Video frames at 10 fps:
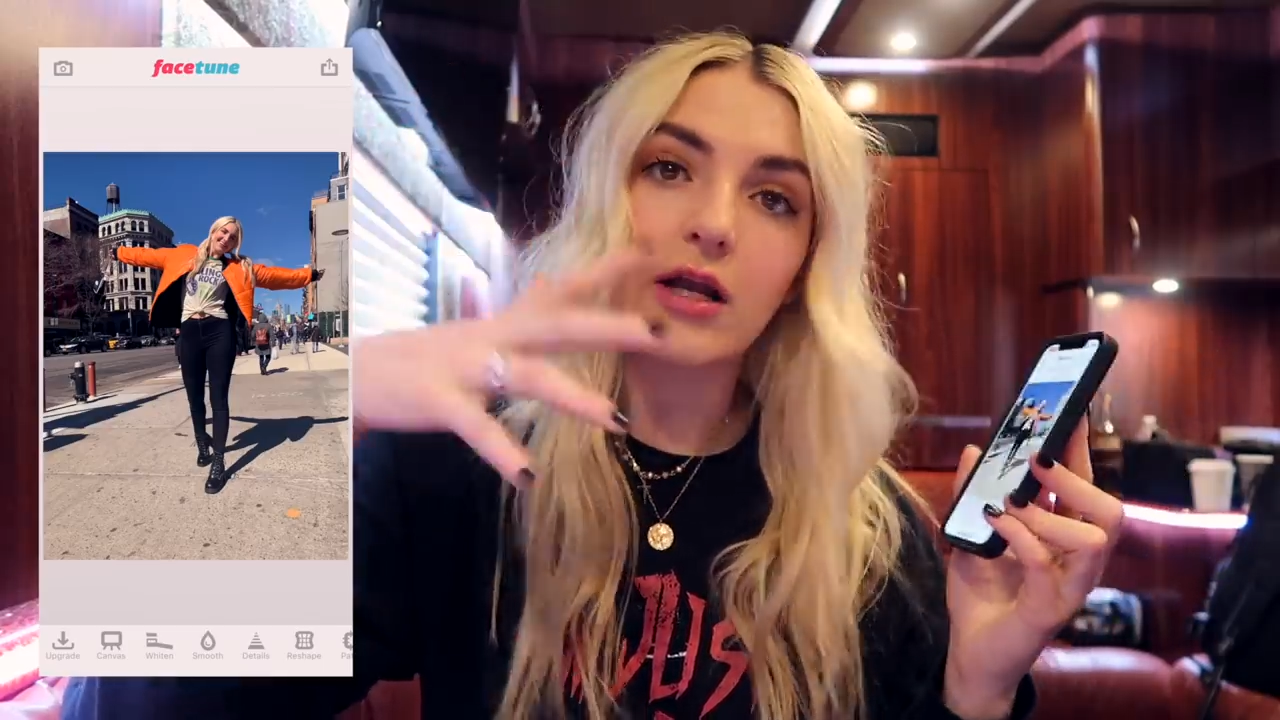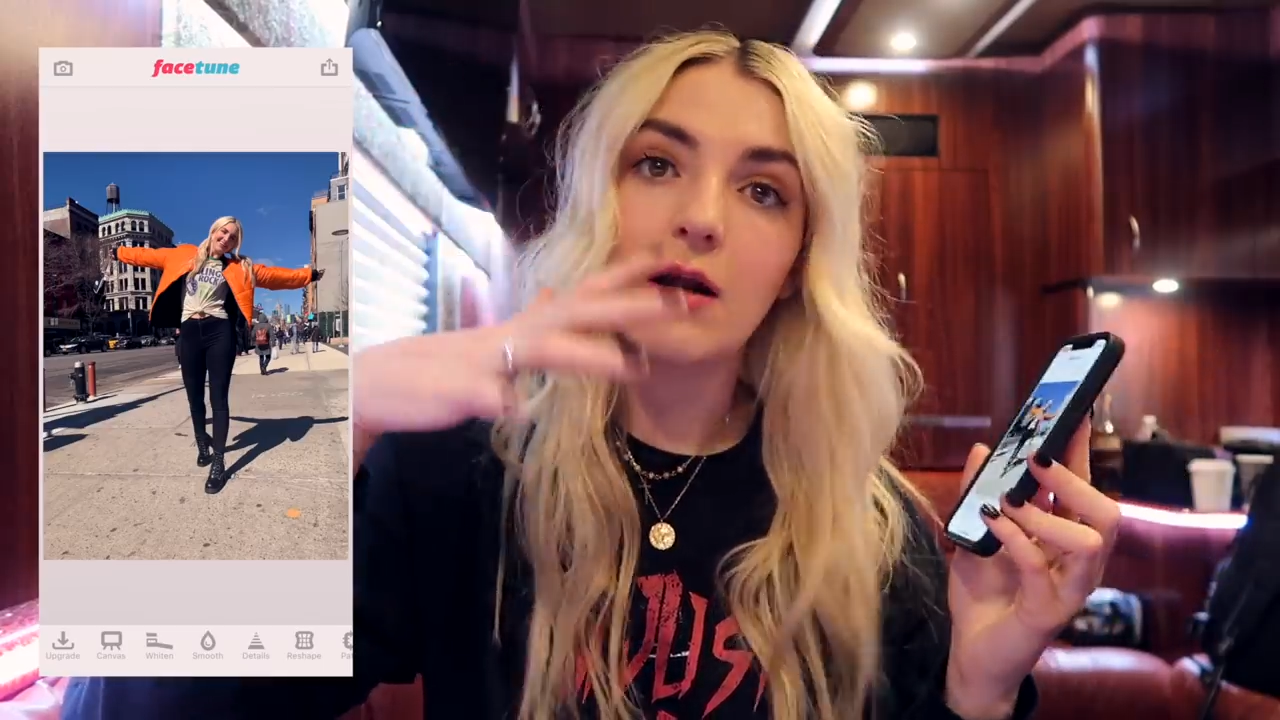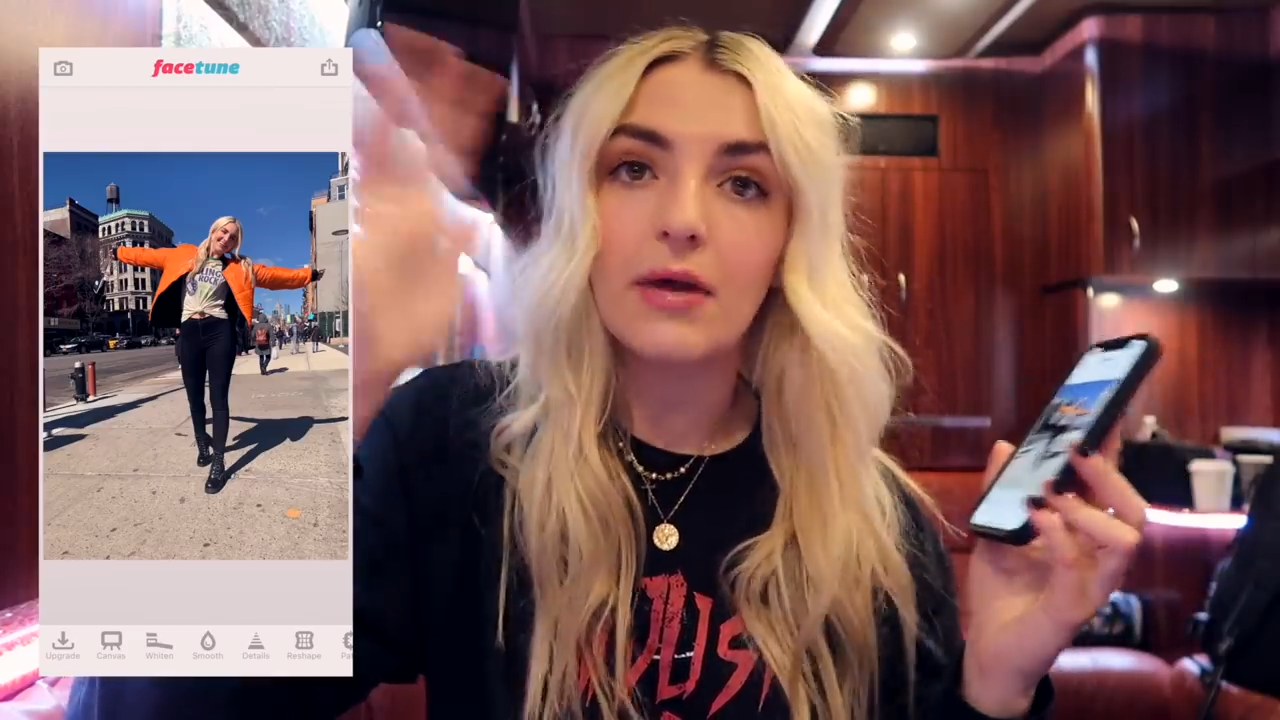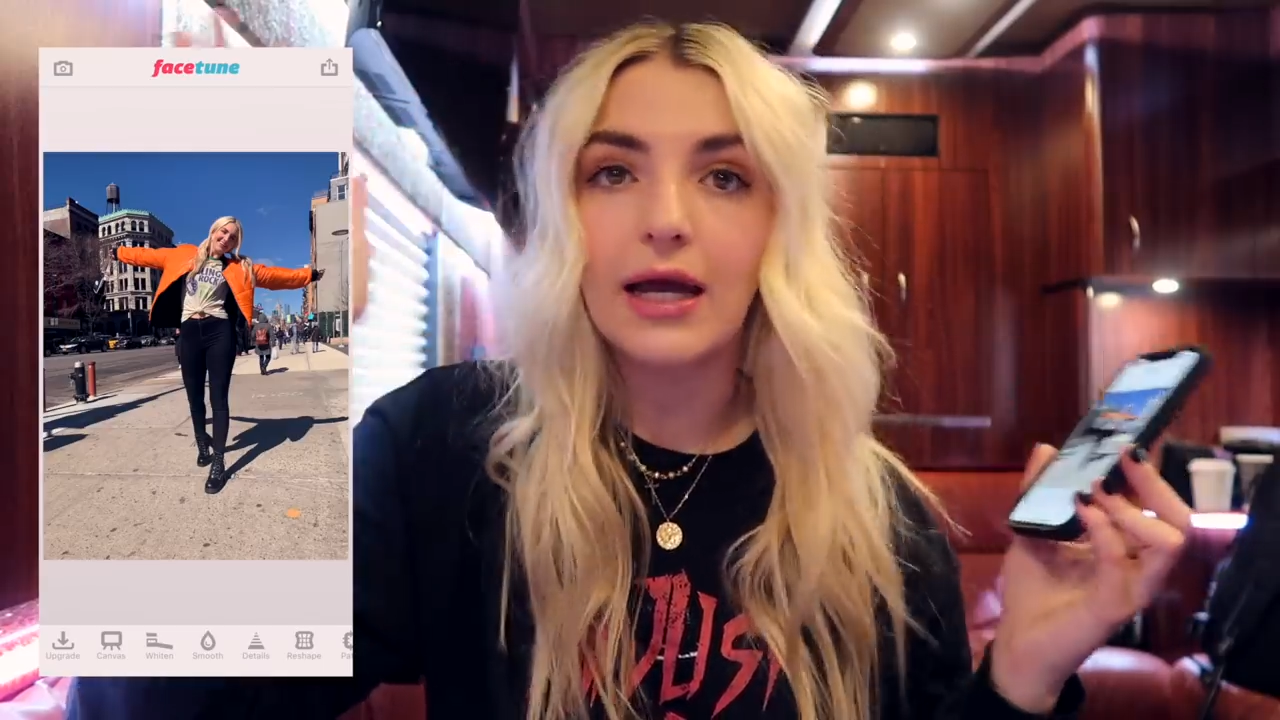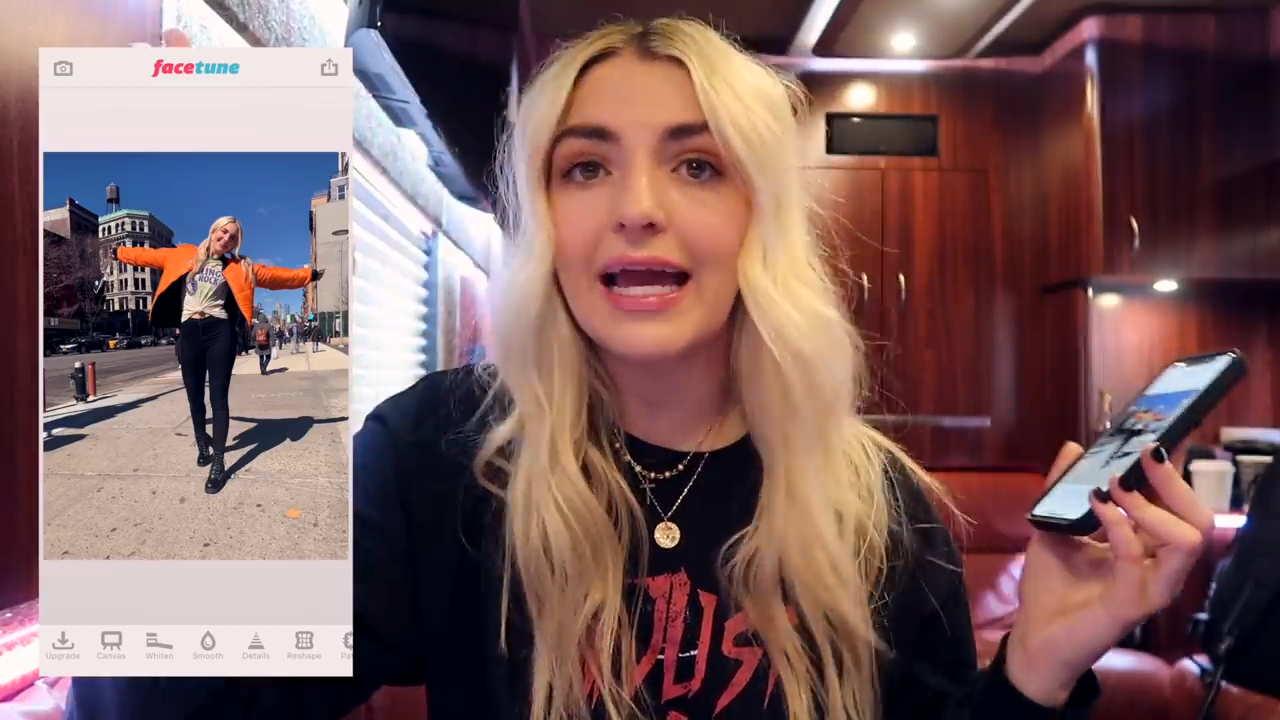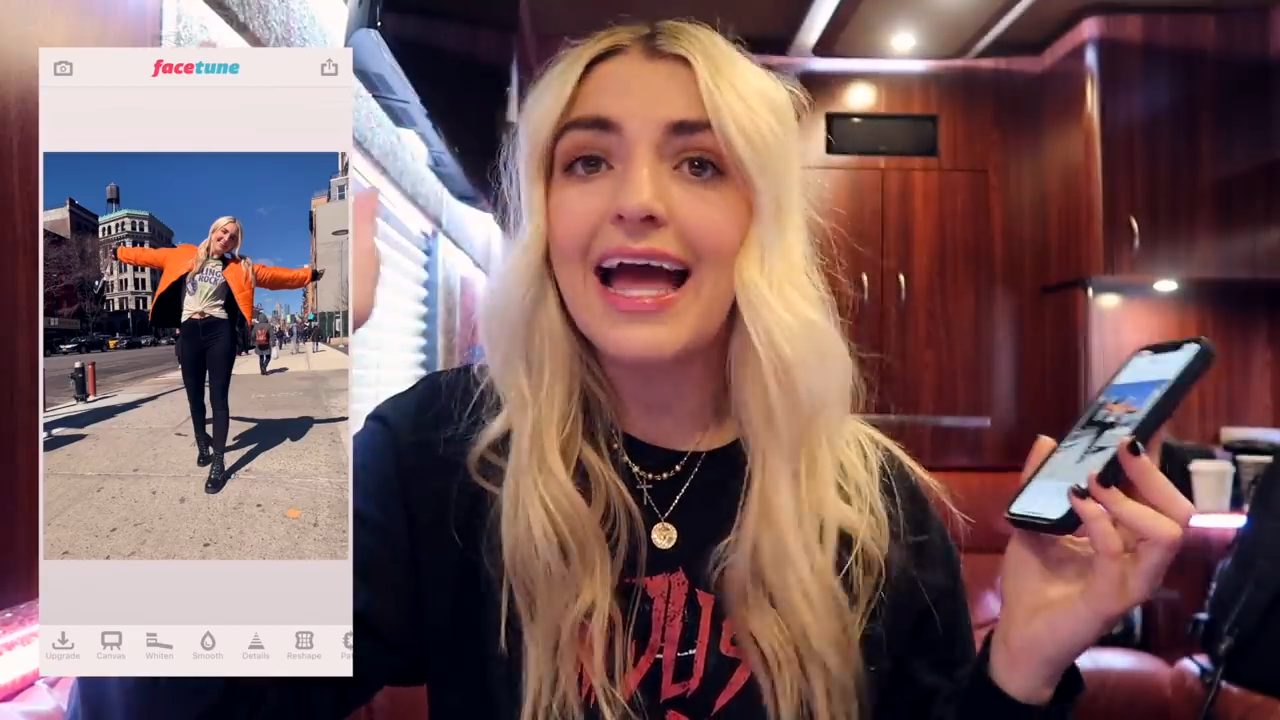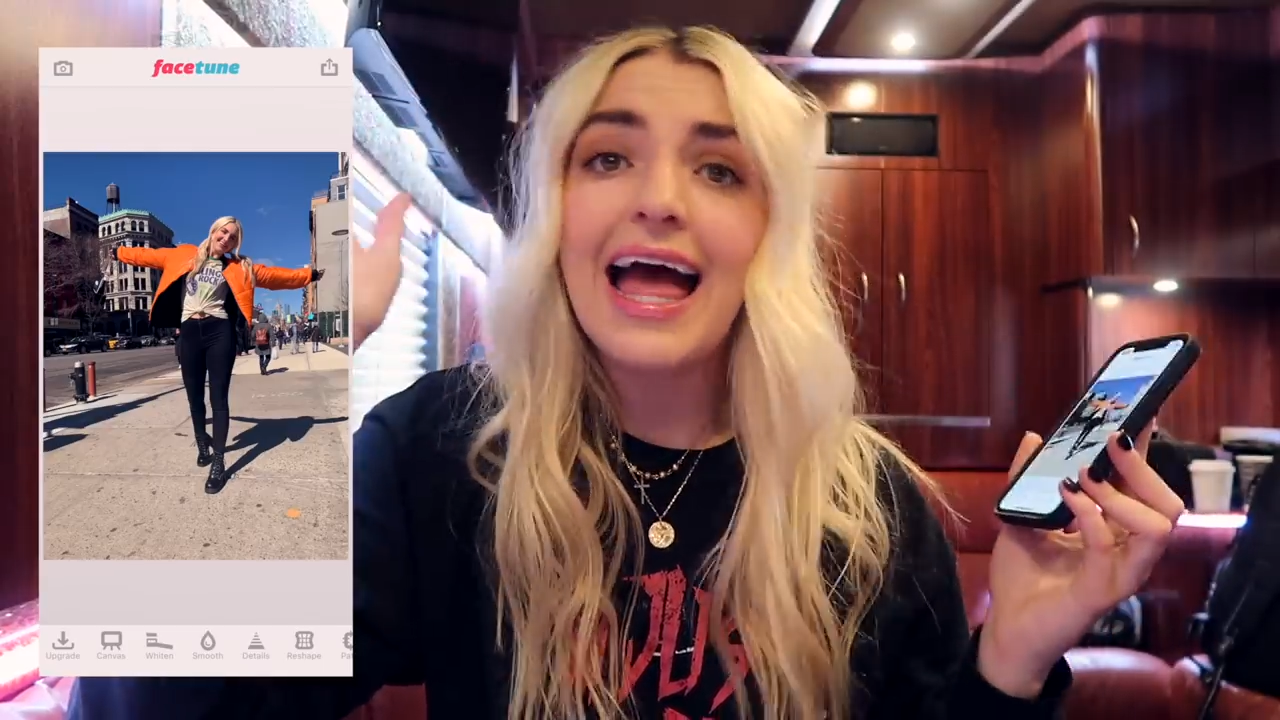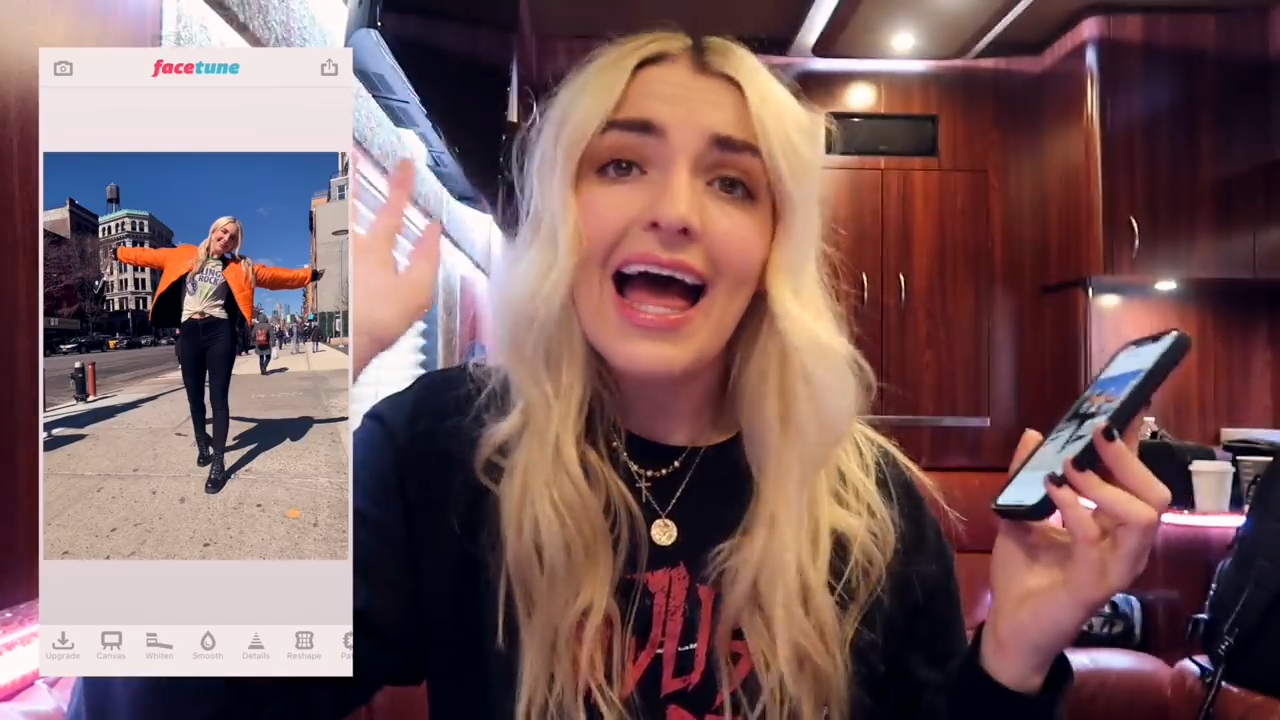and I'm like,